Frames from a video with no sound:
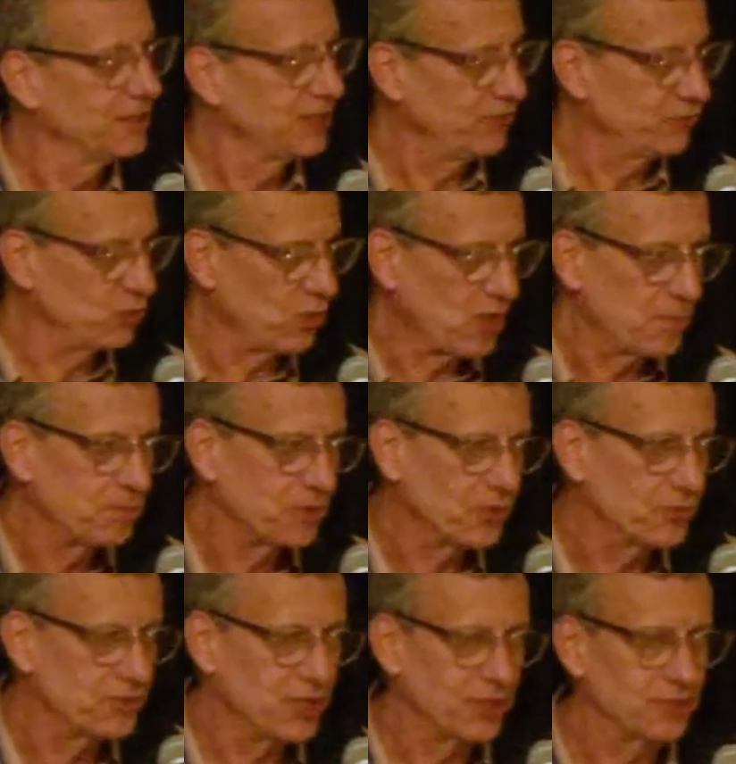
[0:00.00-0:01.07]
If you
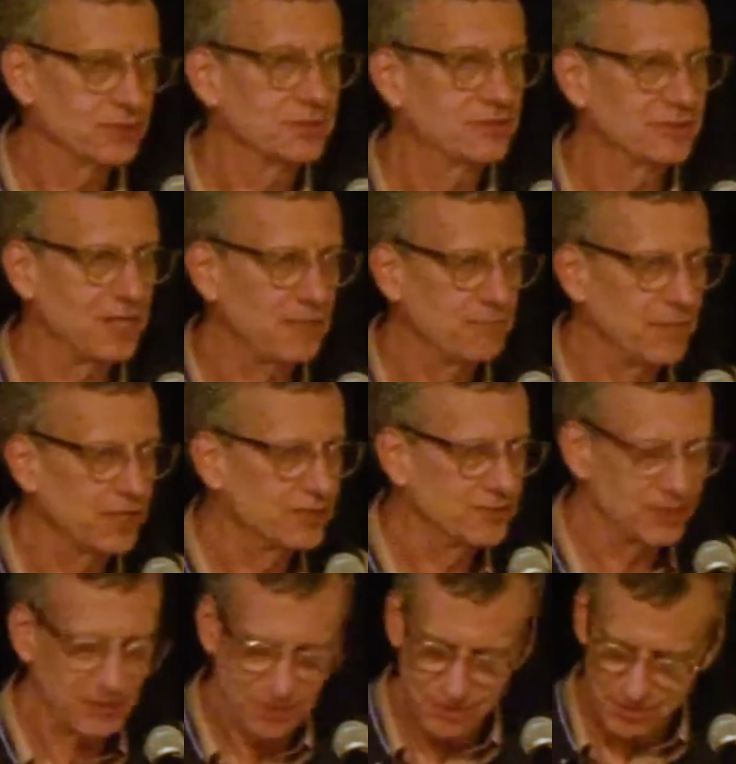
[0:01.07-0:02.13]
upload things, that makes
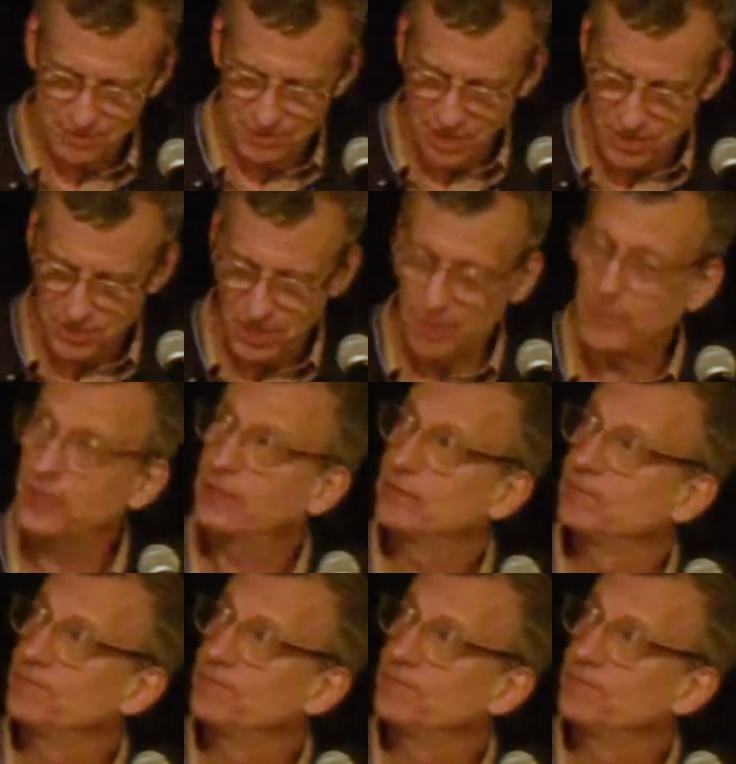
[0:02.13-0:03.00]
it dynamic.